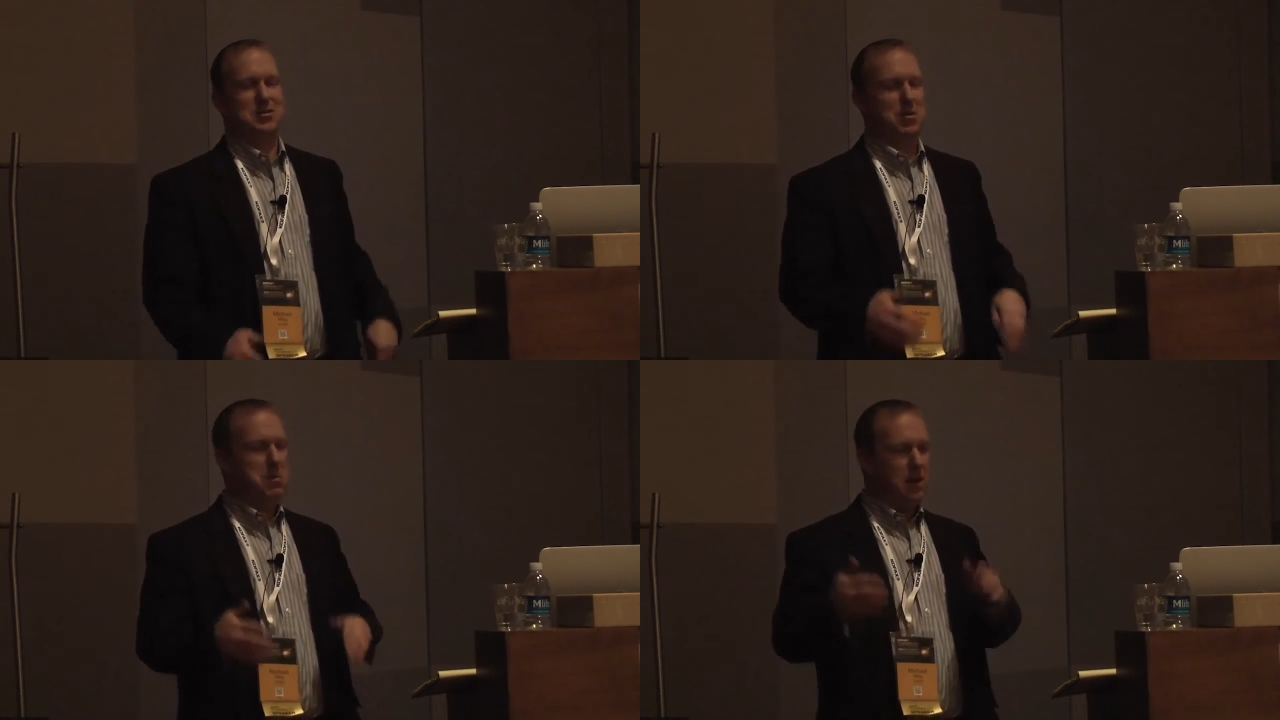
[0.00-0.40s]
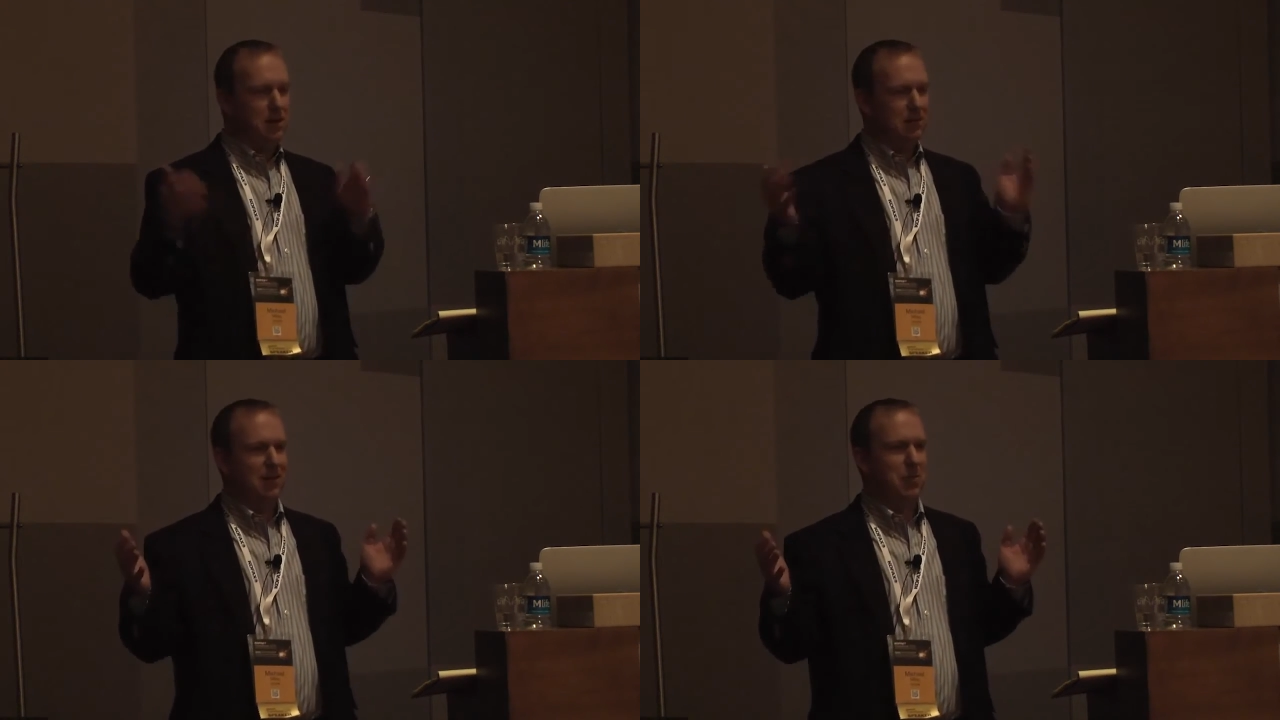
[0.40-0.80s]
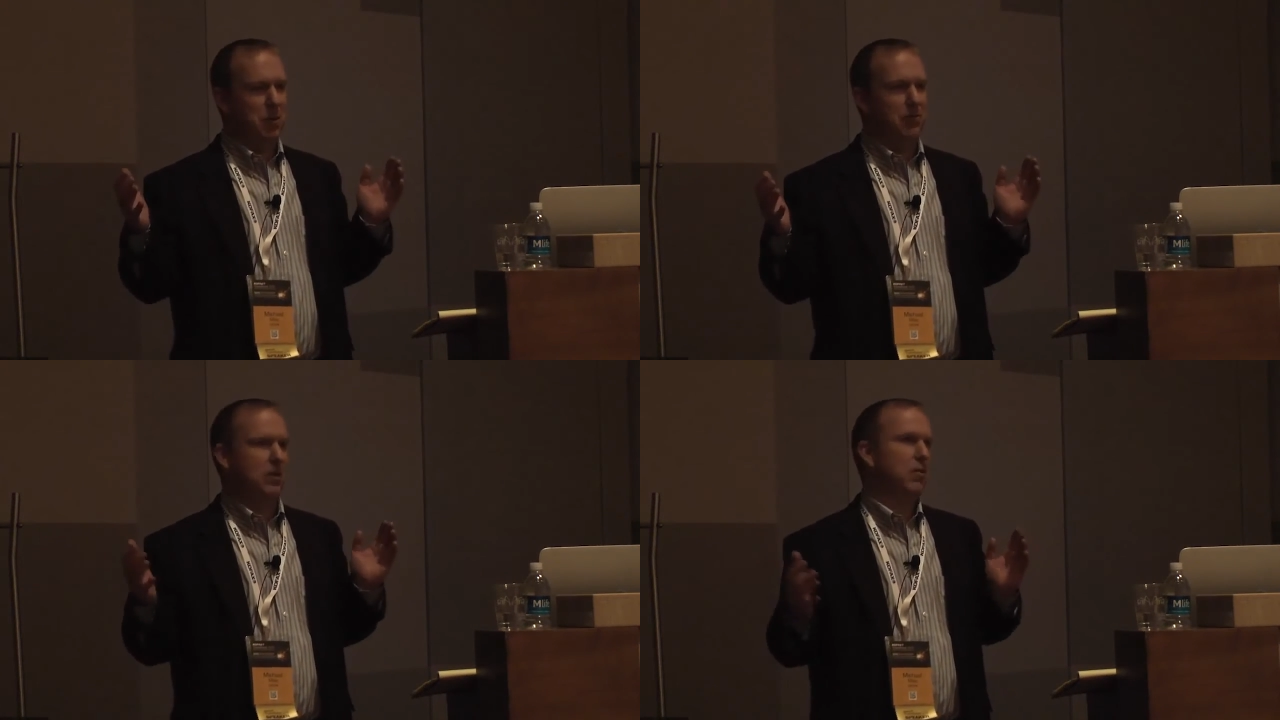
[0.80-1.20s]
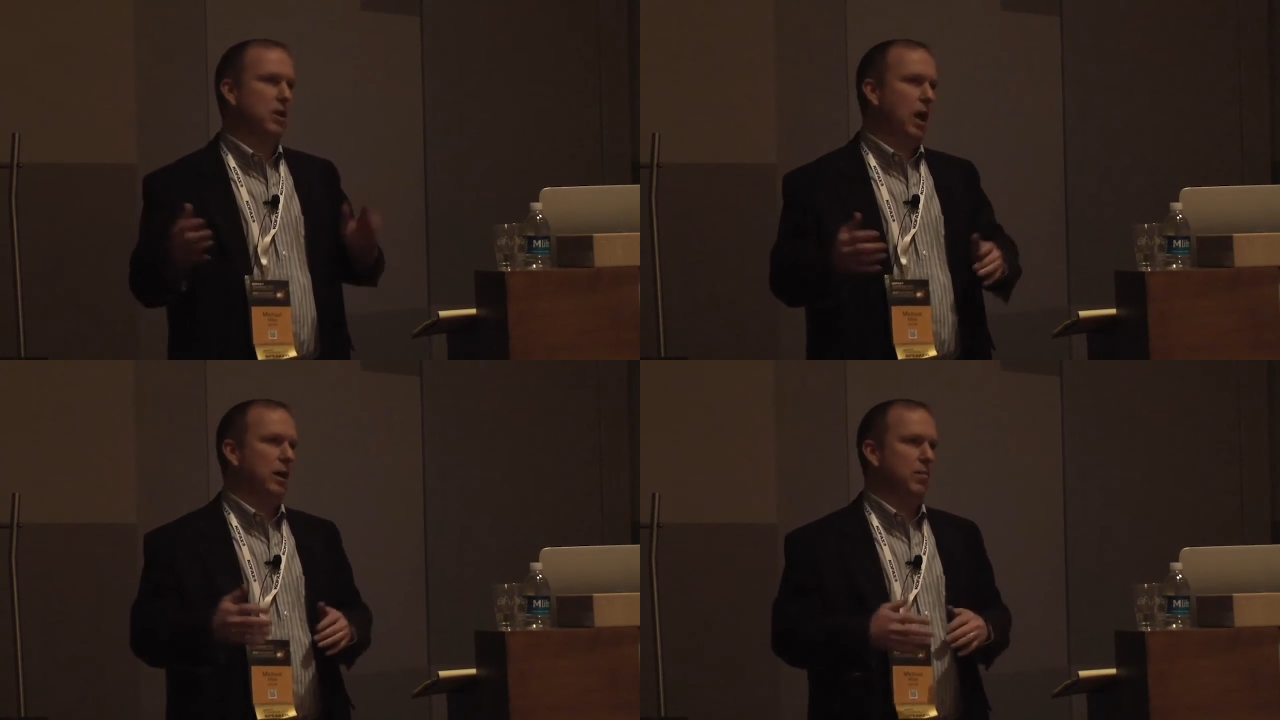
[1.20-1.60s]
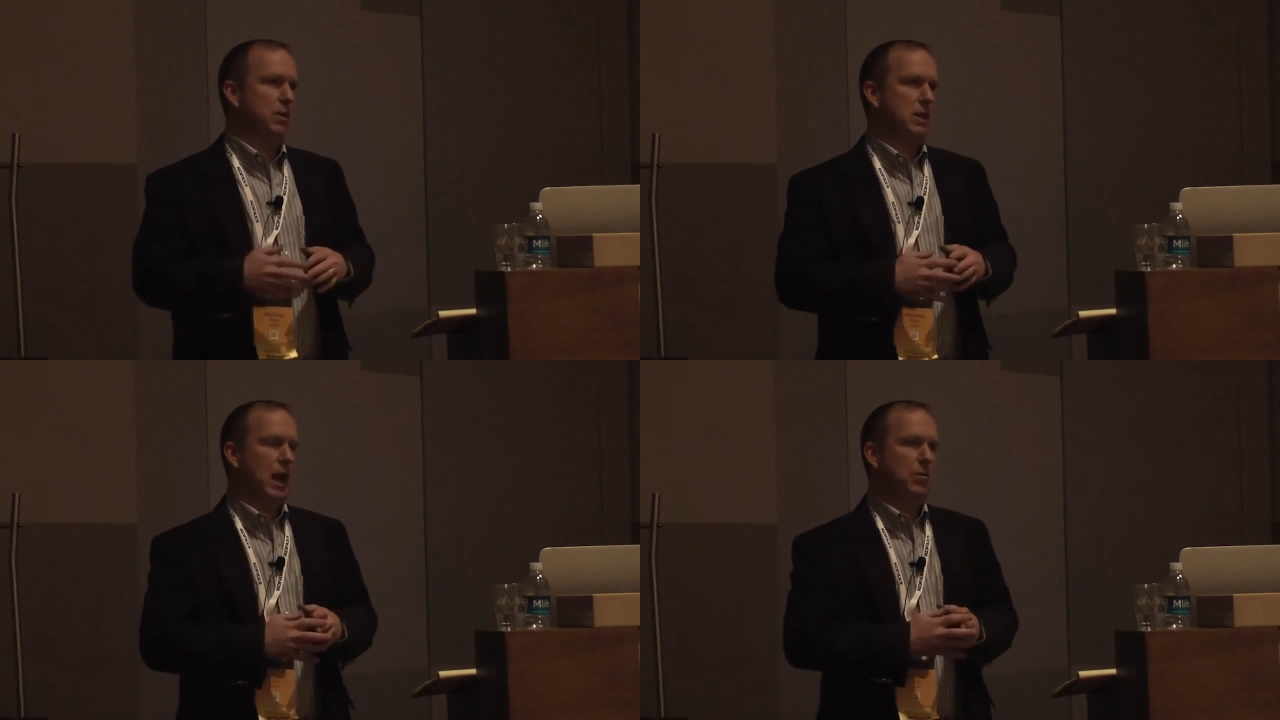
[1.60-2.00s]
tremendous number of different
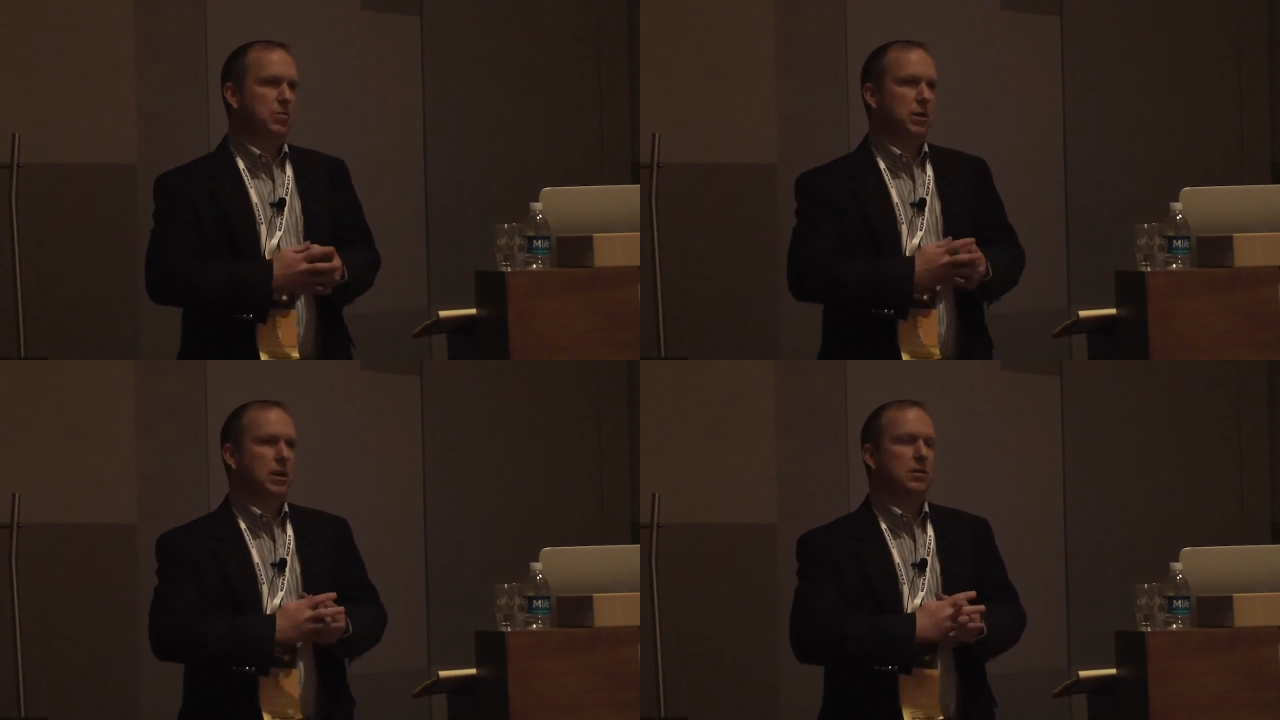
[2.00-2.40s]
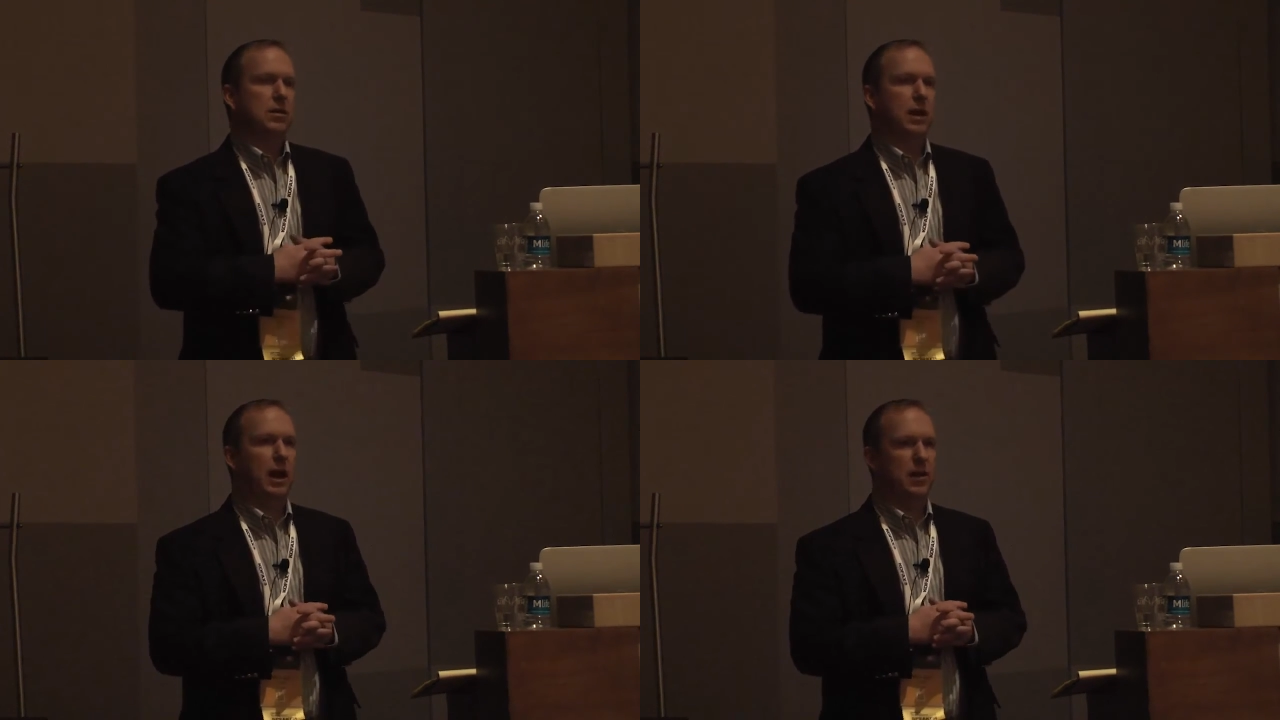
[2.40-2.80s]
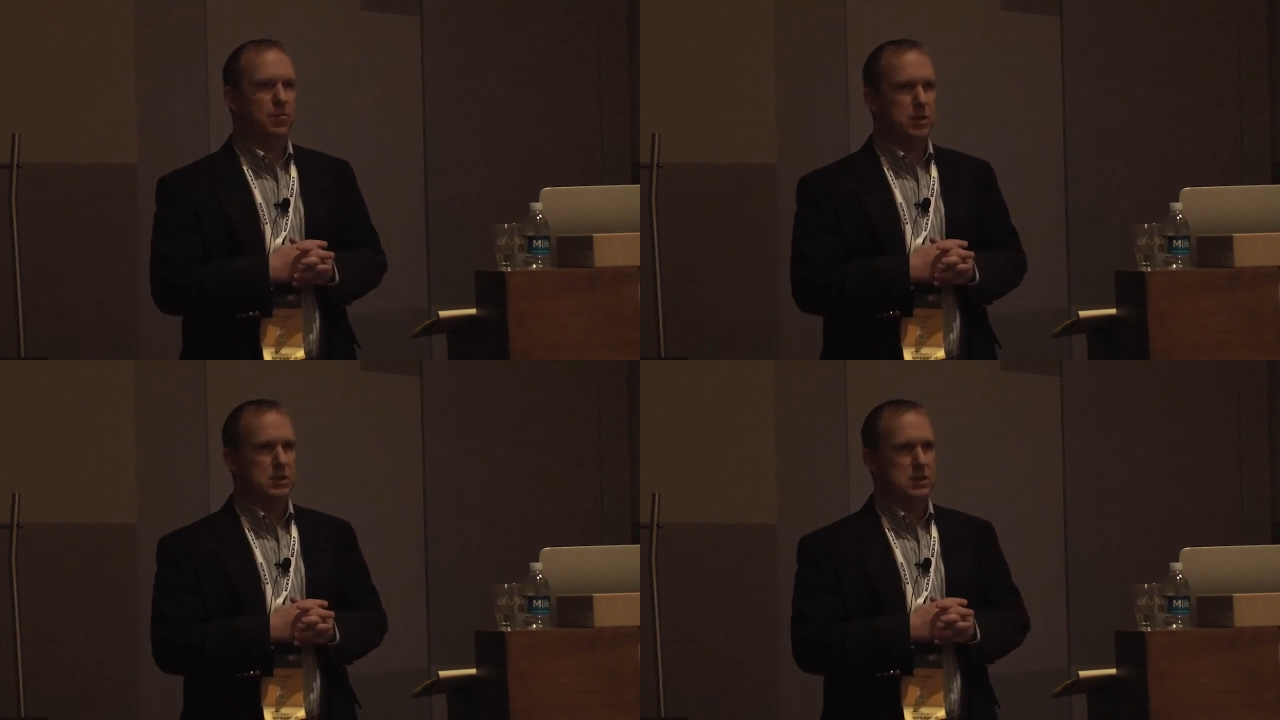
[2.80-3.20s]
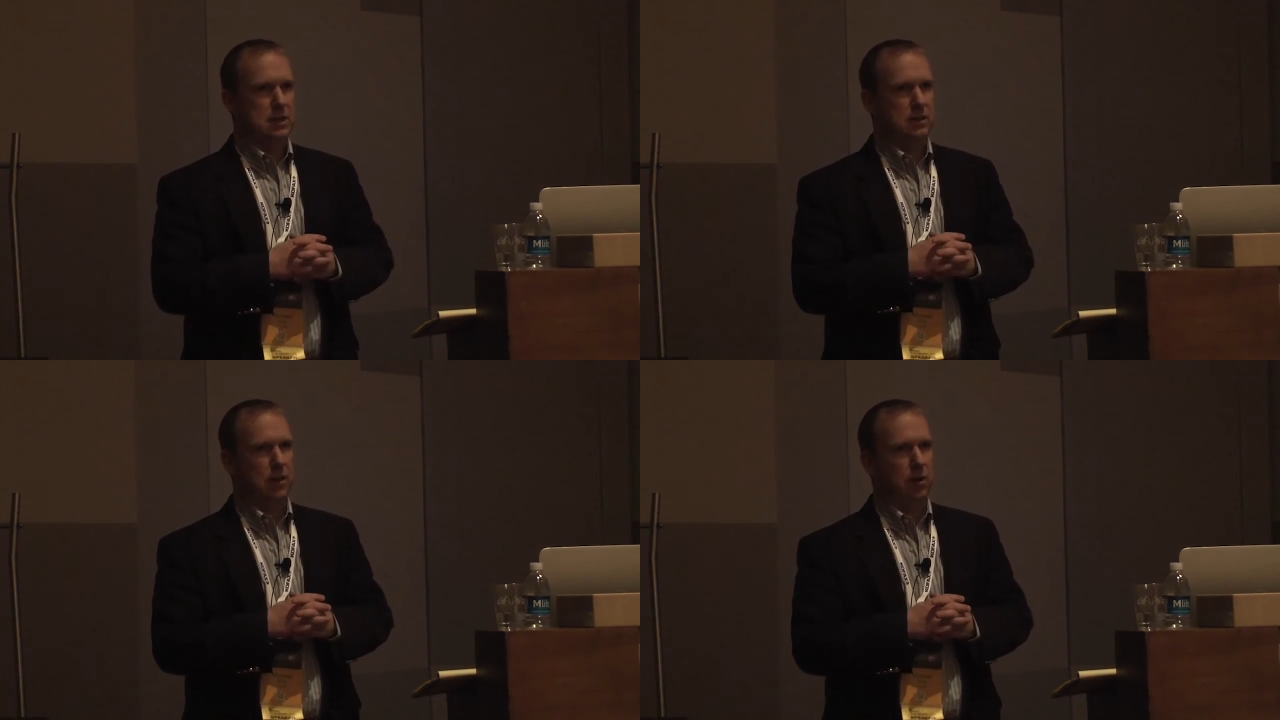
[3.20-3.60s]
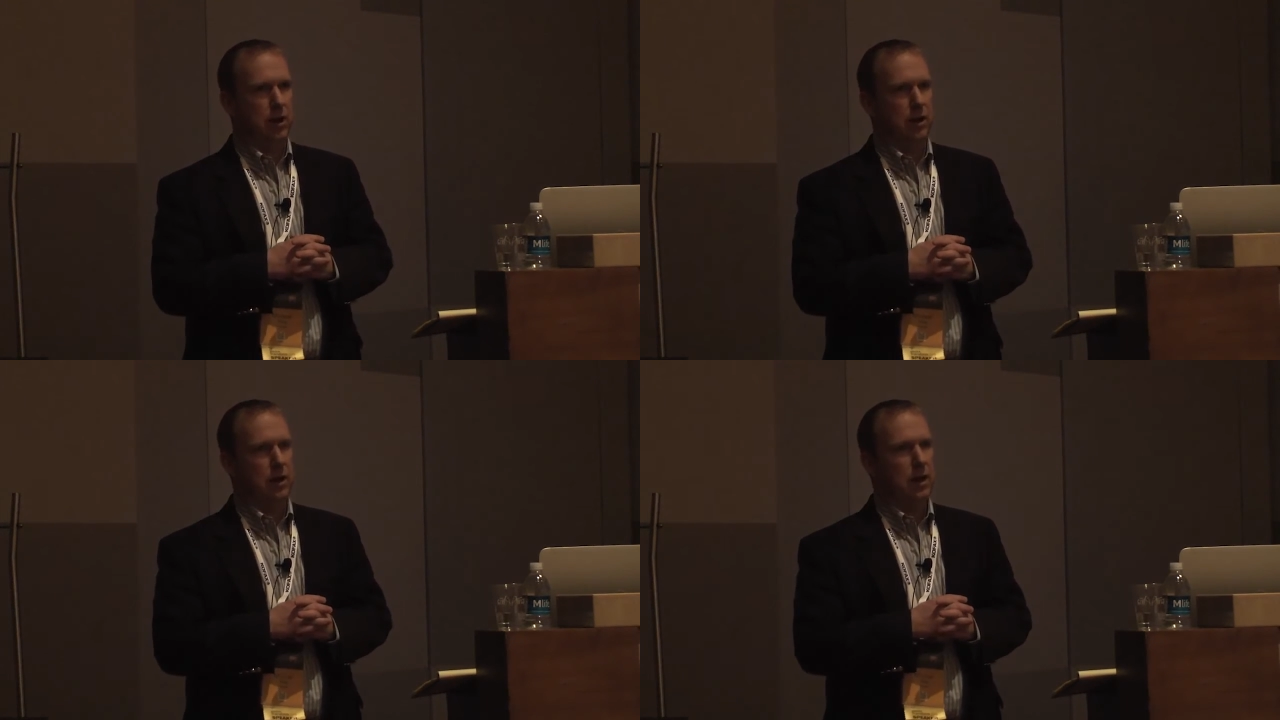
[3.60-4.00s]
document types because of the kind of business that they're
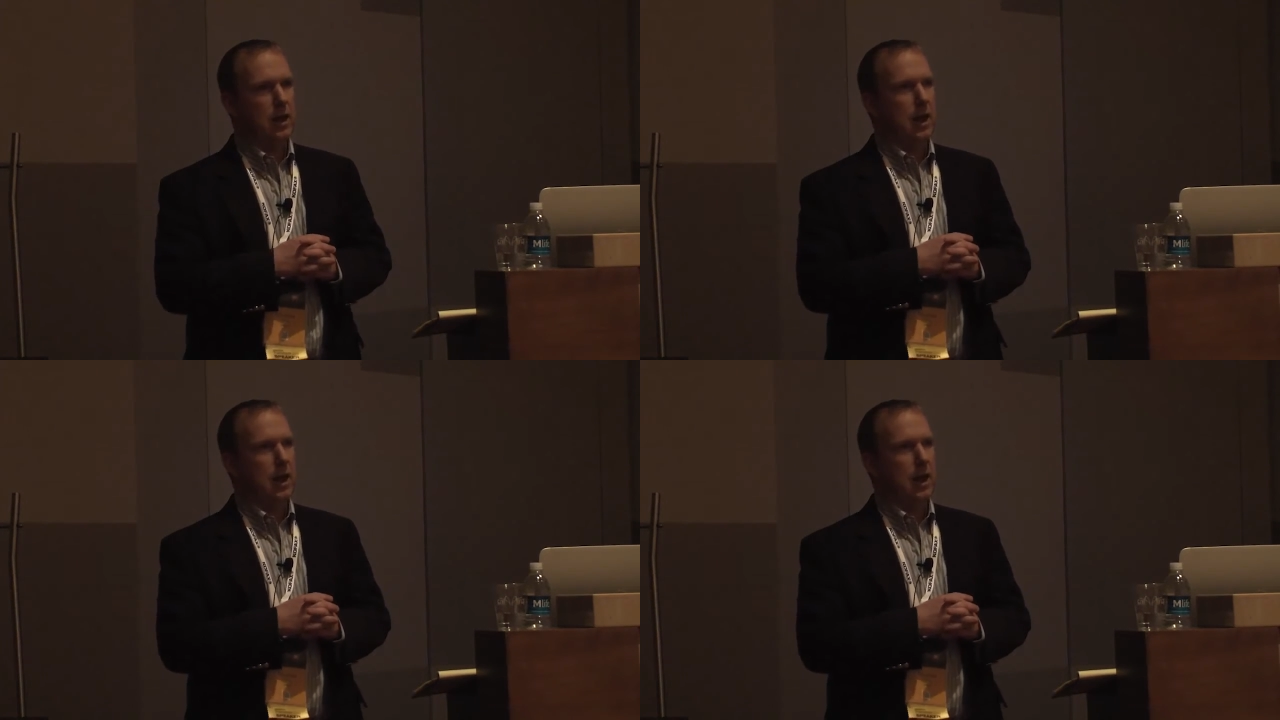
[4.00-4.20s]
in.